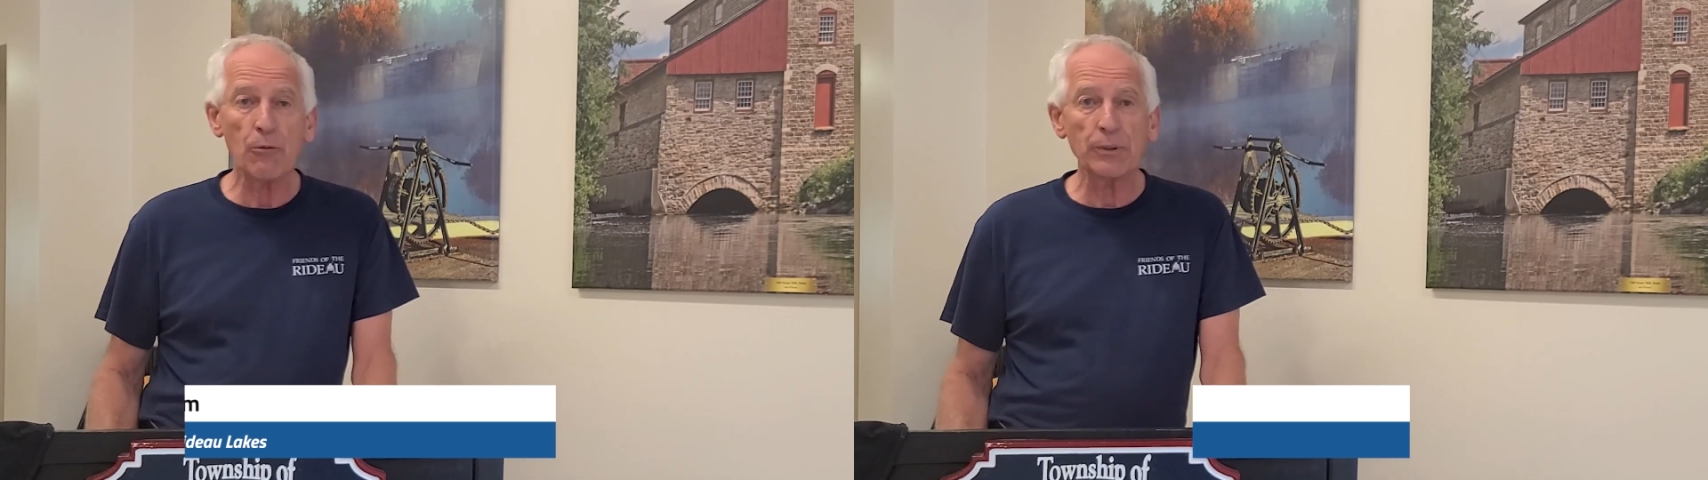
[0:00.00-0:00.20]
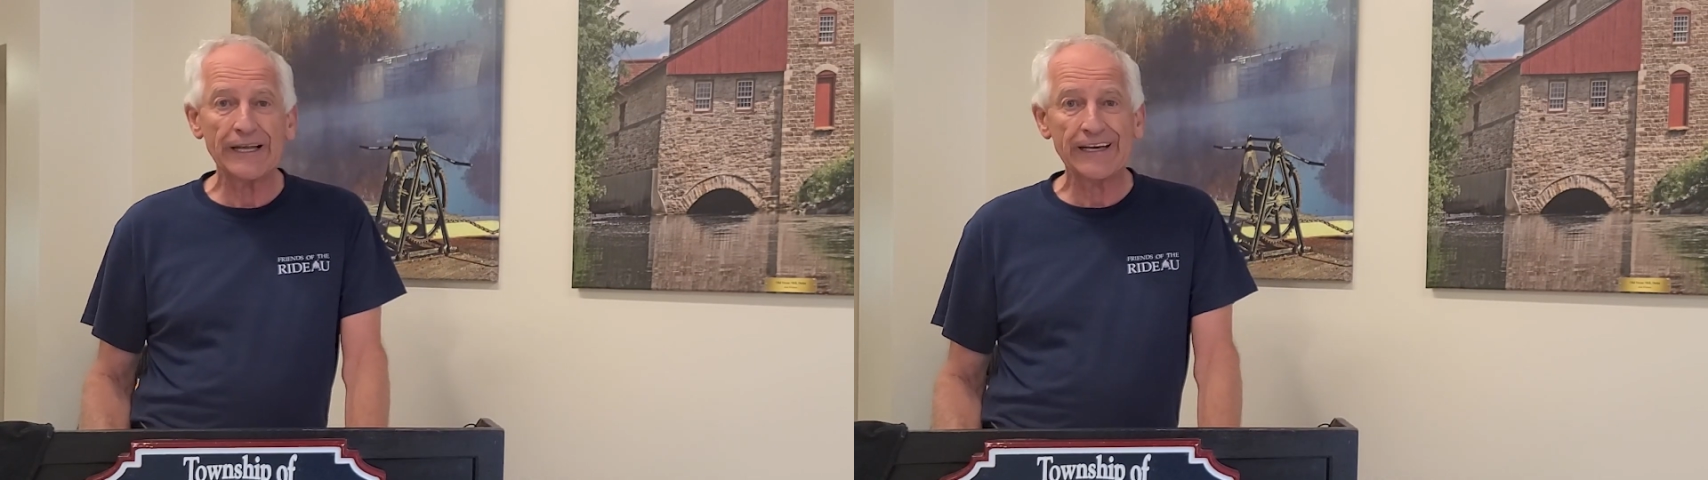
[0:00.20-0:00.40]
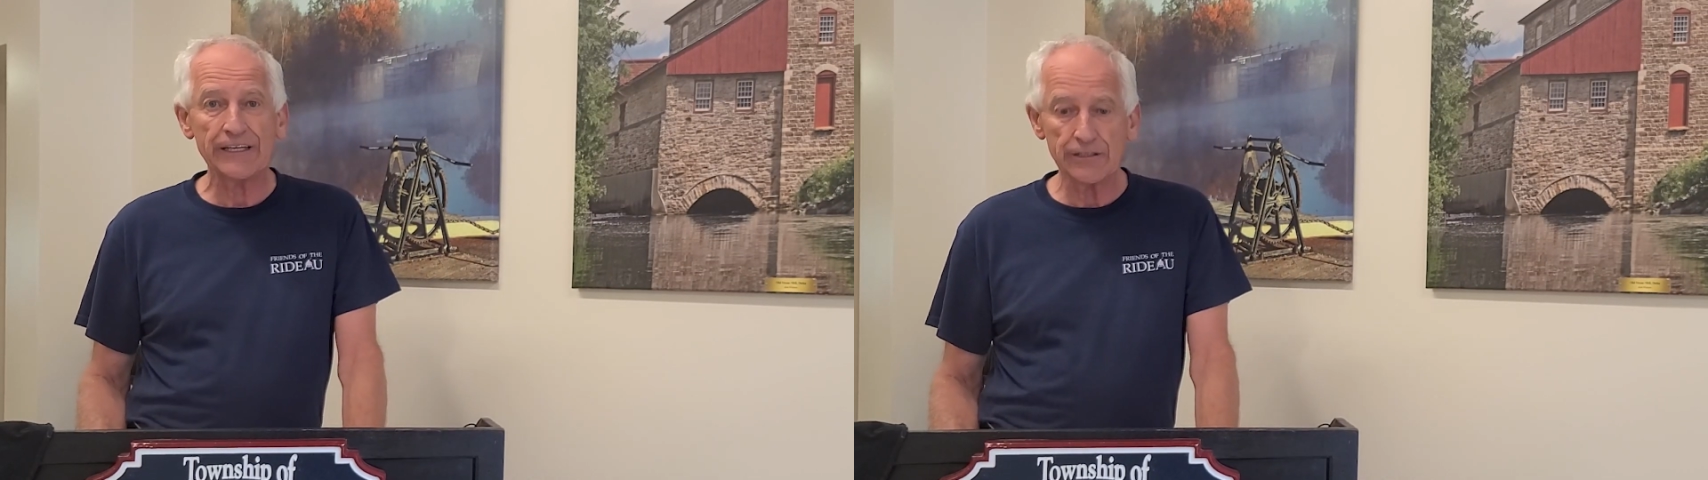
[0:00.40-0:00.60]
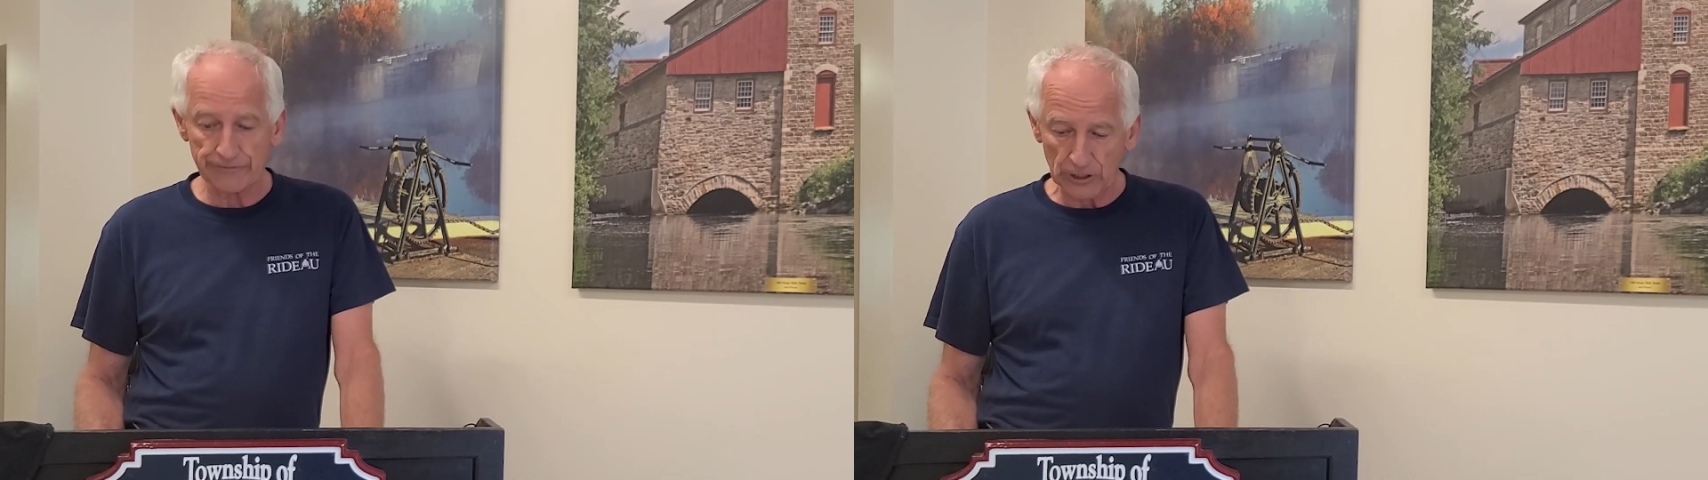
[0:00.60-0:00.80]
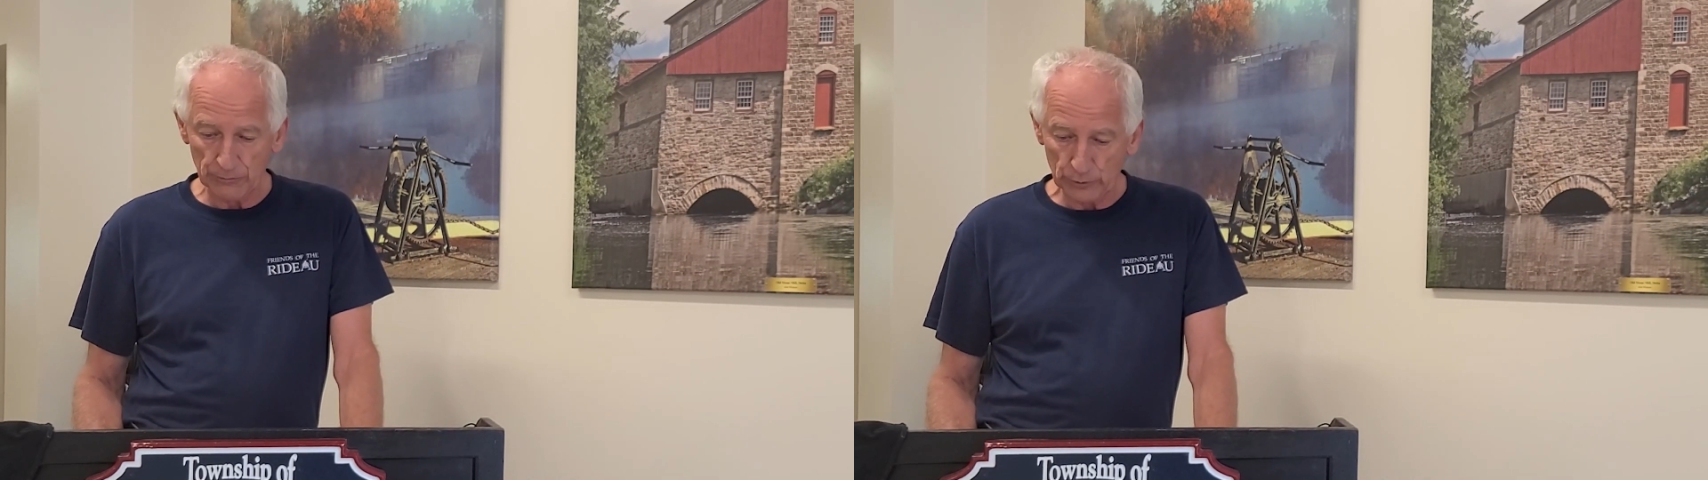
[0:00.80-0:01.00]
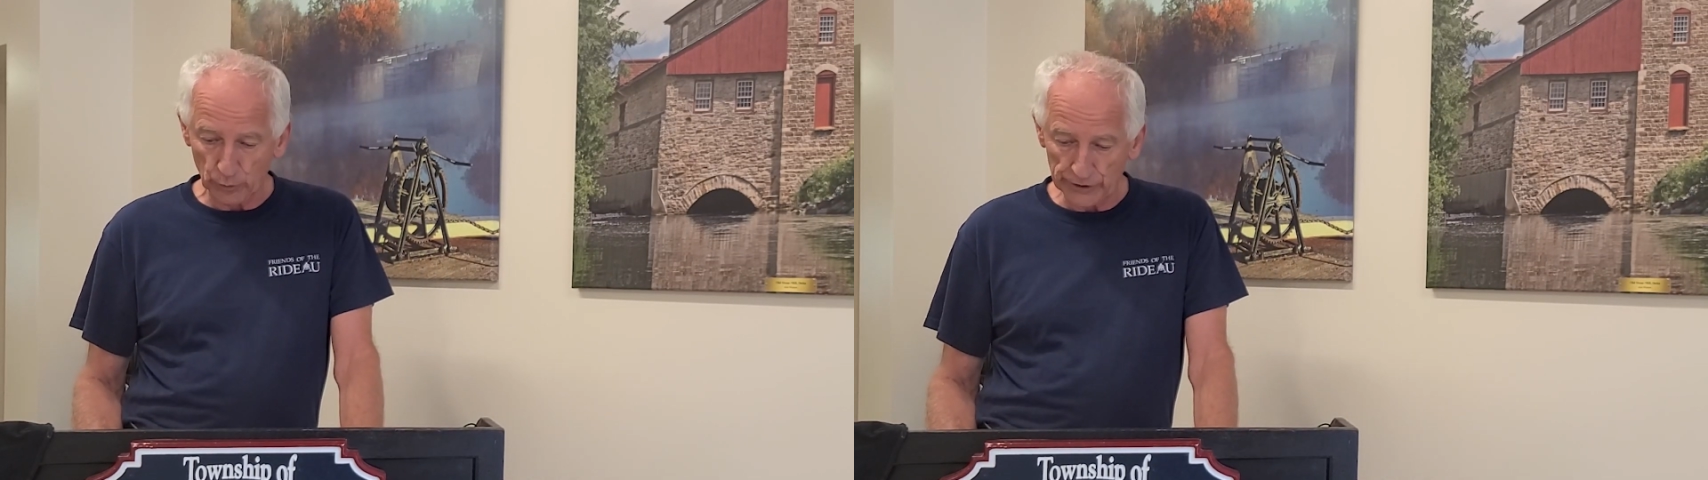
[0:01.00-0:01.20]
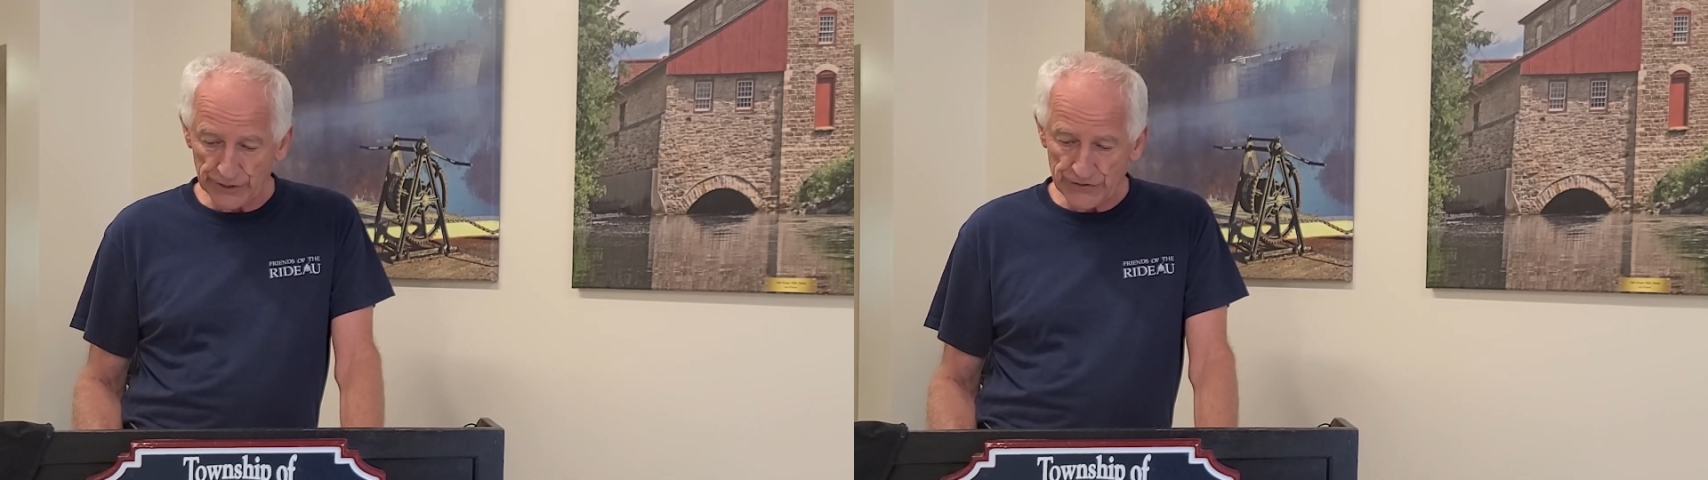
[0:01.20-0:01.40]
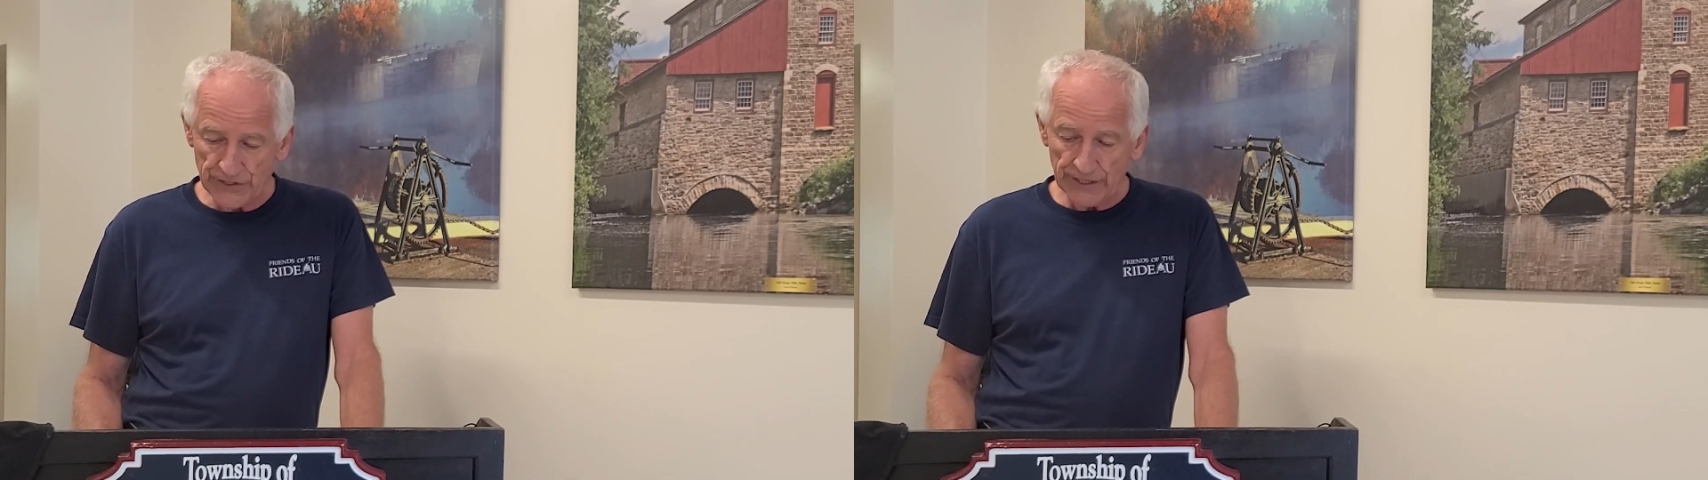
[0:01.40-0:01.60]
planning and development
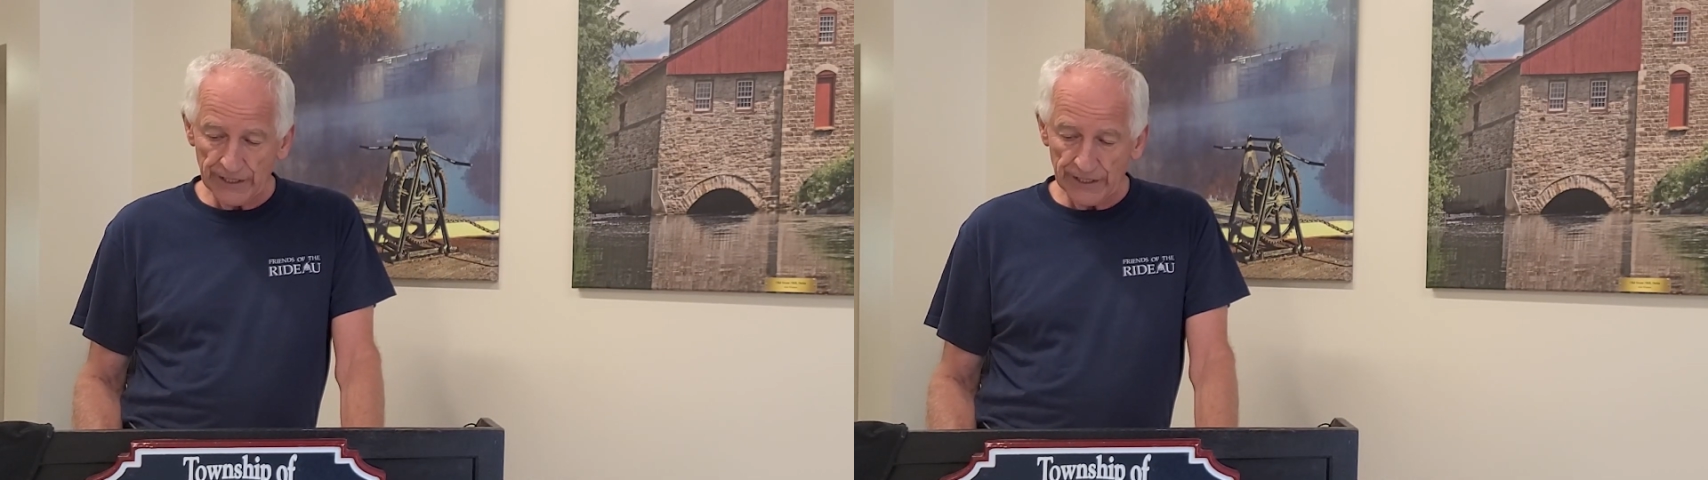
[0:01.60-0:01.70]
works